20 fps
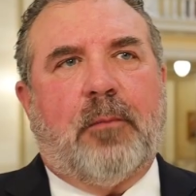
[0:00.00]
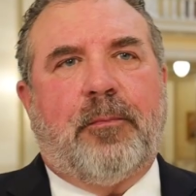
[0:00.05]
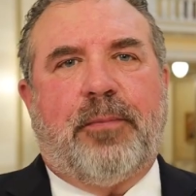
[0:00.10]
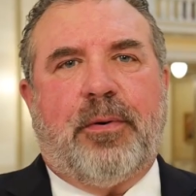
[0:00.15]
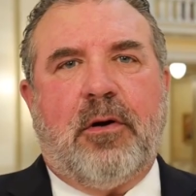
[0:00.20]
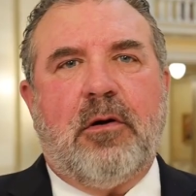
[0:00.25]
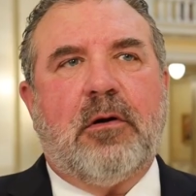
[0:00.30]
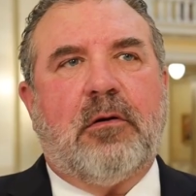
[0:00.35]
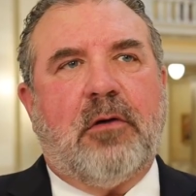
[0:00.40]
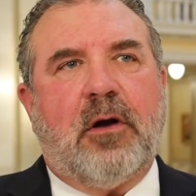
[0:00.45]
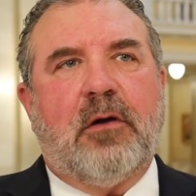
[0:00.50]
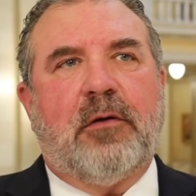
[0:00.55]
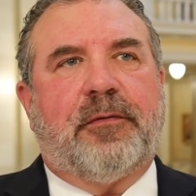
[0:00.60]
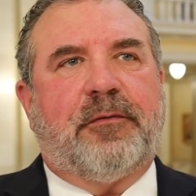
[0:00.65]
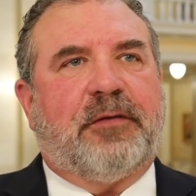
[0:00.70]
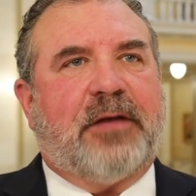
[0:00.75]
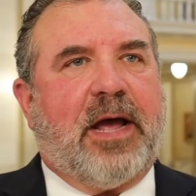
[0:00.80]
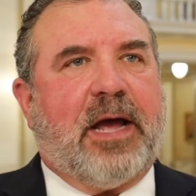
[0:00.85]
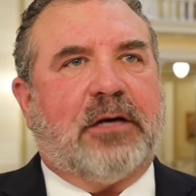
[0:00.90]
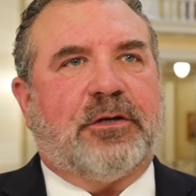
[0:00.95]
A
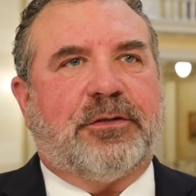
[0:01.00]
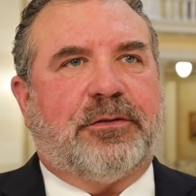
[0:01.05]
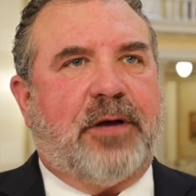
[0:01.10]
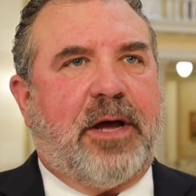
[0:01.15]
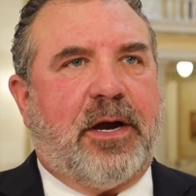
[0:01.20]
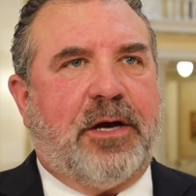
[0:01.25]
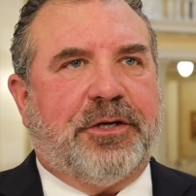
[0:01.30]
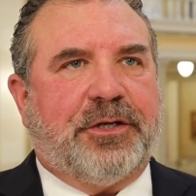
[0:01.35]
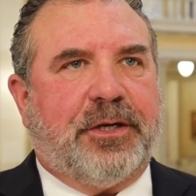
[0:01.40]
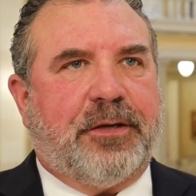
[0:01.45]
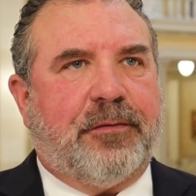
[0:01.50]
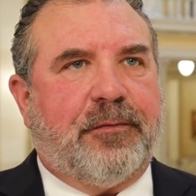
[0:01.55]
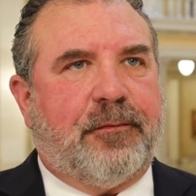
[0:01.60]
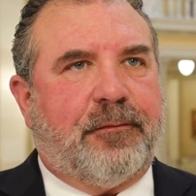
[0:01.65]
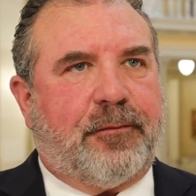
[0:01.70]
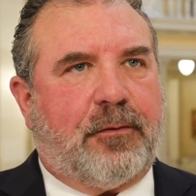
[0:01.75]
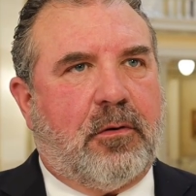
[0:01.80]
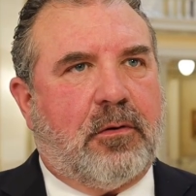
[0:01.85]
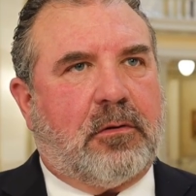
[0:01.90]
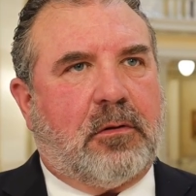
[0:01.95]
pro-growth tax strategy
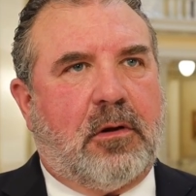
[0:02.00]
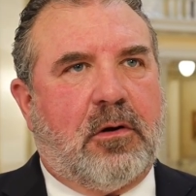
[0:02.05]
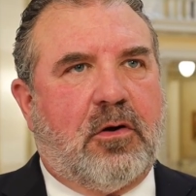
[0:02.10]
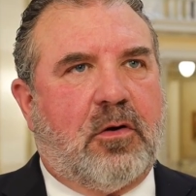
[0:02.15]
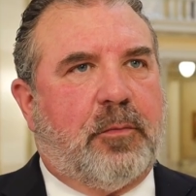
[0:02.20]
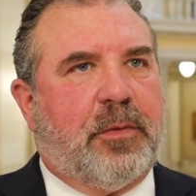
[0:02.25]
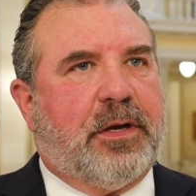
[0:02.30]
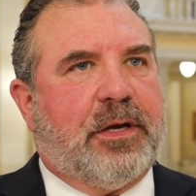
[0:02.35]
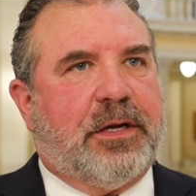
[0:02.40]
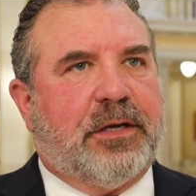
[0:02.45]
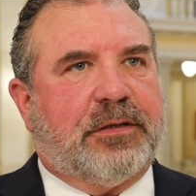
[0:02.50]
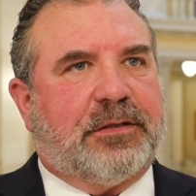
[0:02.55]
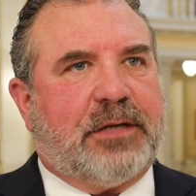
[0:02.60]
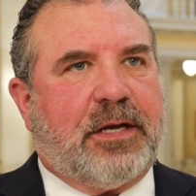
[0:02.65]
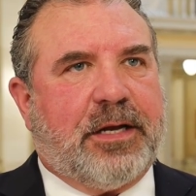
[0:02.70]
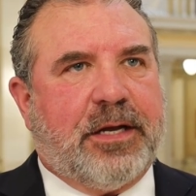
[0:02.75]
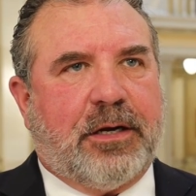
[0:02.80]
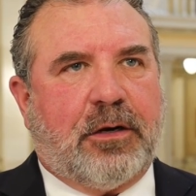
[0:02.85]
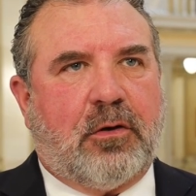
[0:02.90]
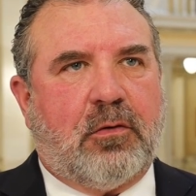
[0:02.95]
for Oklahoma is
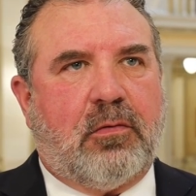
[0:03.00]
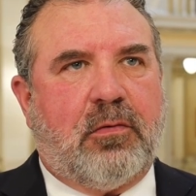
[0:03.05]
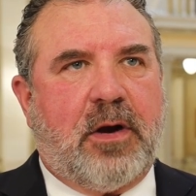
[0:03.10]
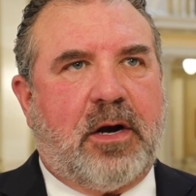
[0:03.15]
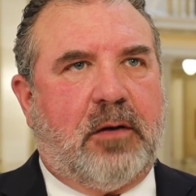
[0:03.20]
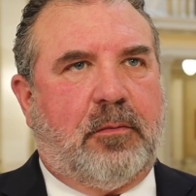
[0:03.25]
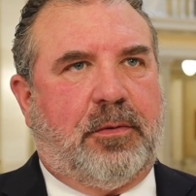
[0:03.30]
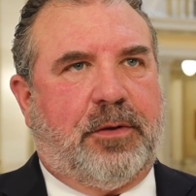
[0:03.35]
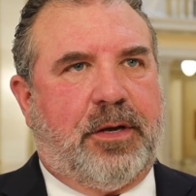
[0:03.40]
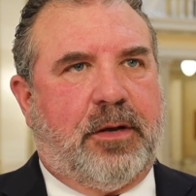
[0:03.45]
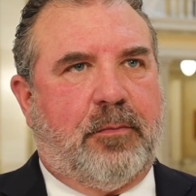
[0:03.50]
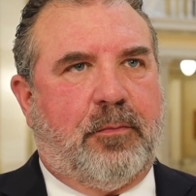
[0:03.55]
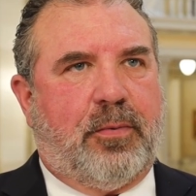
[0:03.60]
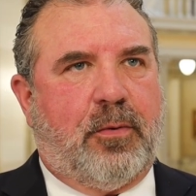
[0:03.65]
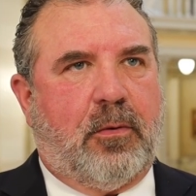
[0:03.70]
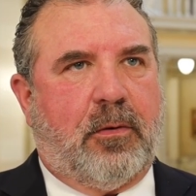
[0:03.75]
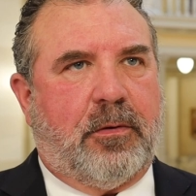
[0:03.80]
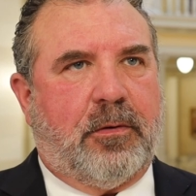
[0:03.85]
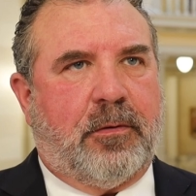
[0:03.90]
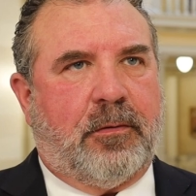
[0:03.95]
incredibly
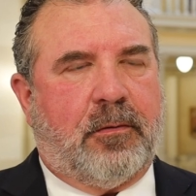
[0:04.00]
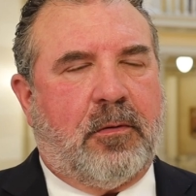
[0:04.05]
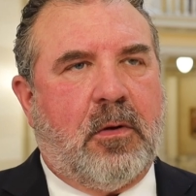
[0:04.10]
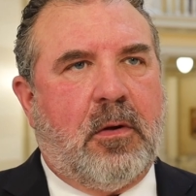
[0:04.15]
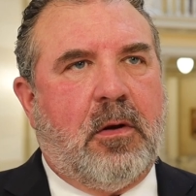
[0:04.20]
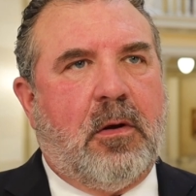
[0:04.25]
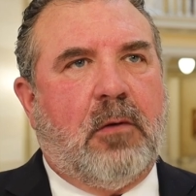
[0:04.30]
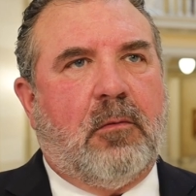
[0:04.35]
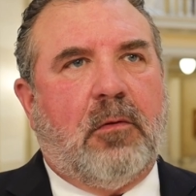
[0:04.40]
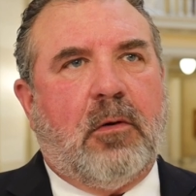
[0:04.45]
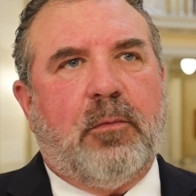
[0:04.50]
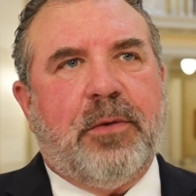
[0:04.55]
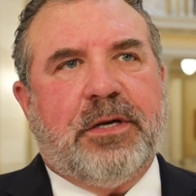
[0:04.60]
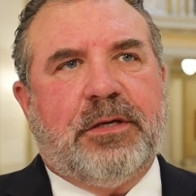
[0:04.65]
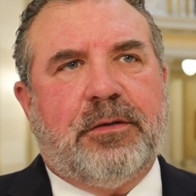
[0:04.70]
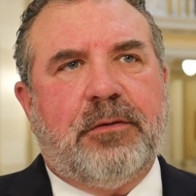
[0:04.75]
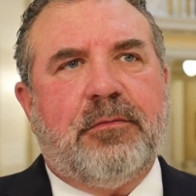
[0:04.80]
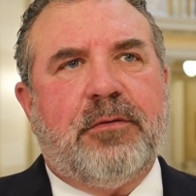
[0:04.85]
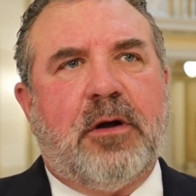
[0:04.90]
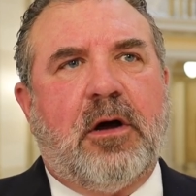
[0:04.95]
important. What we
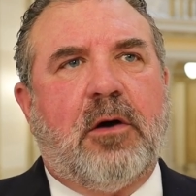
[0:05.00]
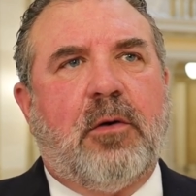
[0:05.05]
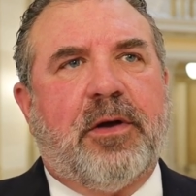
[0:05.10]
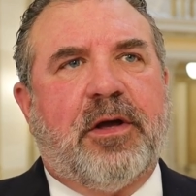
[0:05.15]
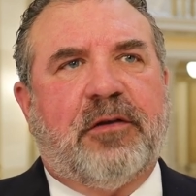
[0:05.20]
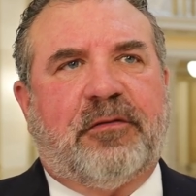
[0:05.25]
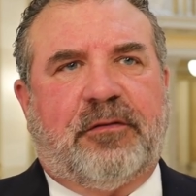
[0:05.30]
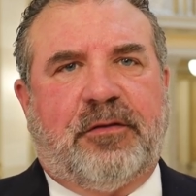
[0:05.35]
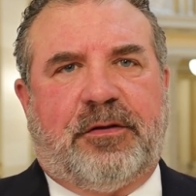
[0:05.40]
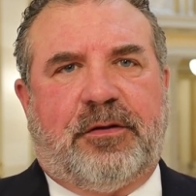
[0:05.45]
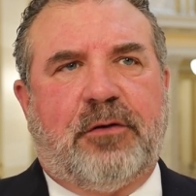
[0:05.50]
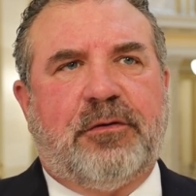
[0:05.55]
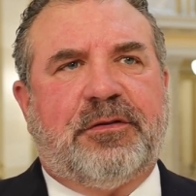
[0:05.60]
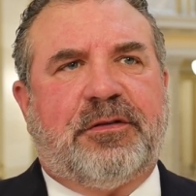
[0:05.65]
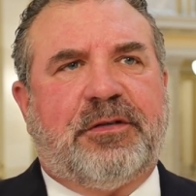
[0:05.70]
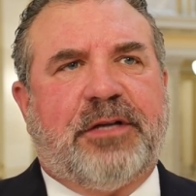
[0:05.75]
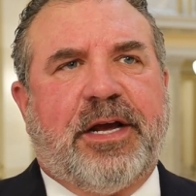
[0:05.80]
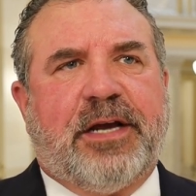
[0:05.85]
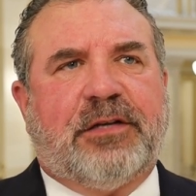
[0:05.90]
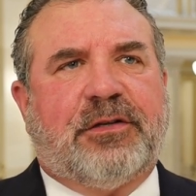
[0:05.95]
do know is that
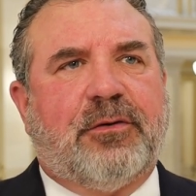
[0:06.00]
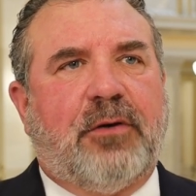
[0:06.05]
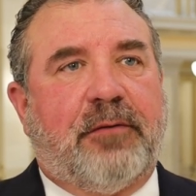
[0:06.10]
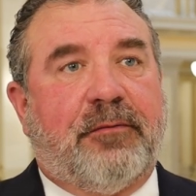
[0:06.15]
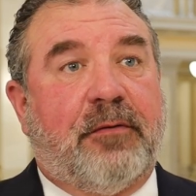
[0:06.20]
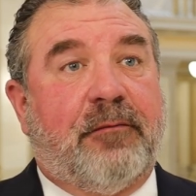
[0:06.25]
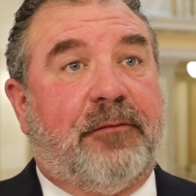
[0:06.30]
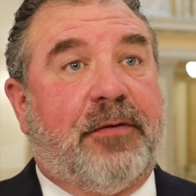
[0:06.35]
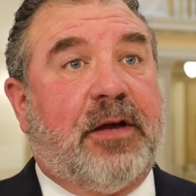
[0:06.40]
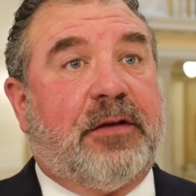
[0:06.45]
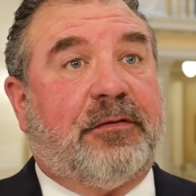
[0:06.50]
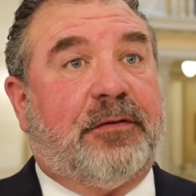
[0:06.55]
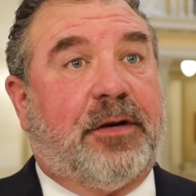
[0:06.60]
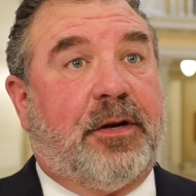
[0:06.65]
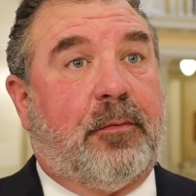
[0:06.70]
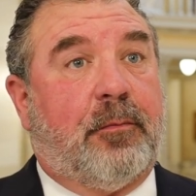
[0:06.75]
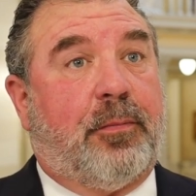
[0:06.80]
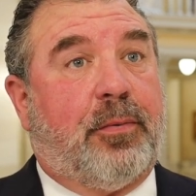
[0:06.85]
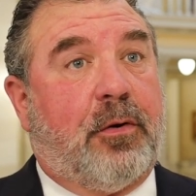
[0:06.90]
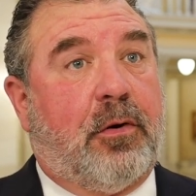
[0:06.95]
those states who have
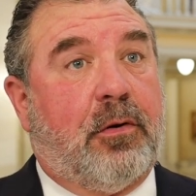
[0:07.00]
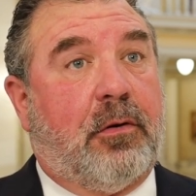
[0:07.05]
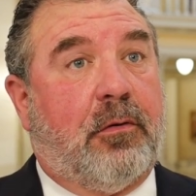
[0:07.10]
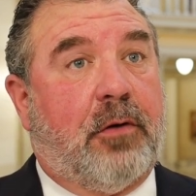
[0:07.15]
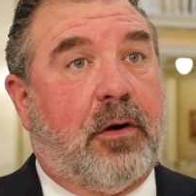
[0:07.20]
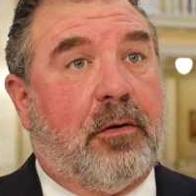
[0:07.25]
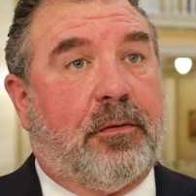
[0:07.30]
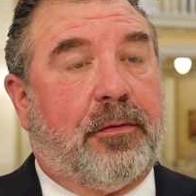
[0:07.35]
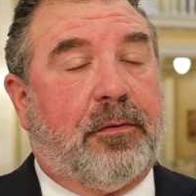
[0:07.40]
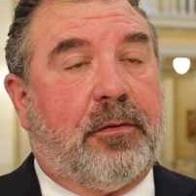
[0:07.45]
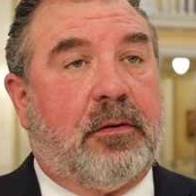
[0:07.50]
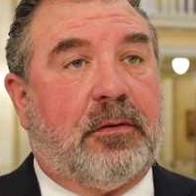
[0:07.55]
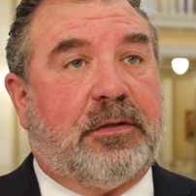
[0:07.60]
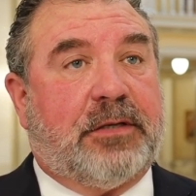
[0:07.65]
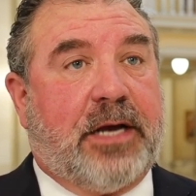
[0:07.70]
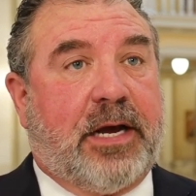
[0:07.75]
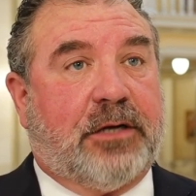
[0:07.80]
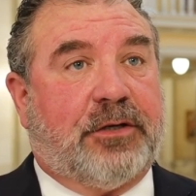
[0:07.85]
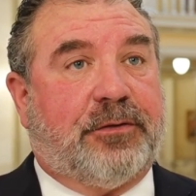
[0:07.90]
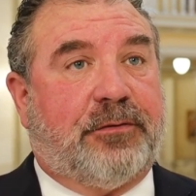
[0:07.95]
invested in pro-growth
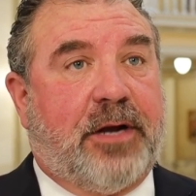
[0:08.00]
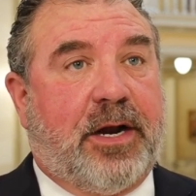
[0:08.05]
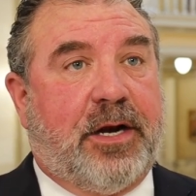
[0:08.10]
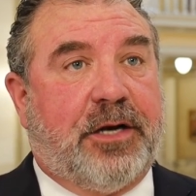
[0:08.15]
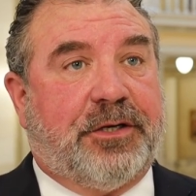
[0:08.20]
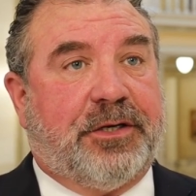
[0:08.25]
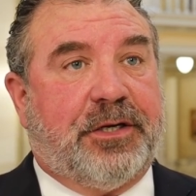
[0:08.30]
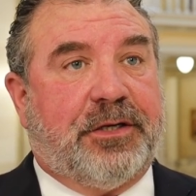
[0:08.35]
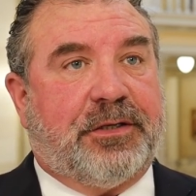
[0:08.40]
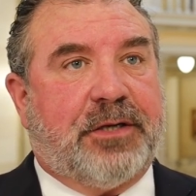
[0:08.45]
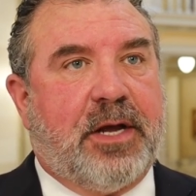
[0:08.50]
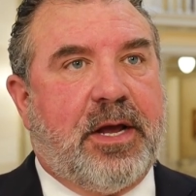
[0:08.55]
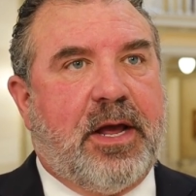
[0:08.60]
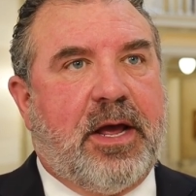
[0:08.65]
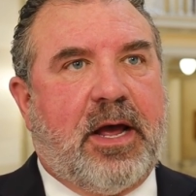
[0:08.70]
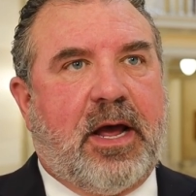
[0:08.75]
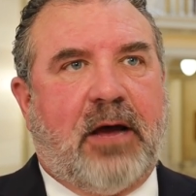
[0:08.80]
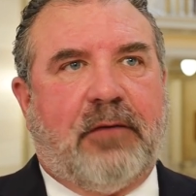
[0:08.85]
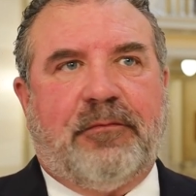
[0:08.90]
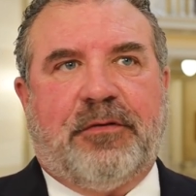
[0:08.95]
tax strategies
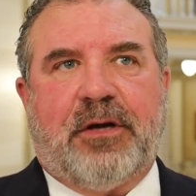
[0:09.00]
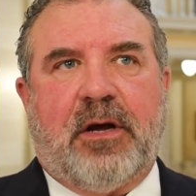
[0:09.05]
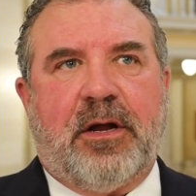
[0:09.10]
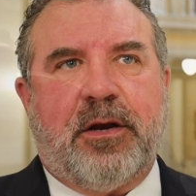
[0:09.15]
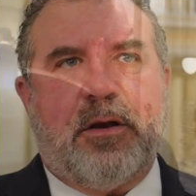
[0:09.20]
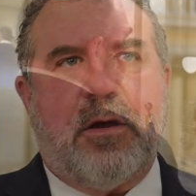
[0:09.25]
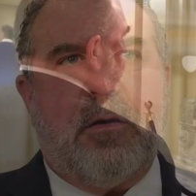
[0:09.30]
have done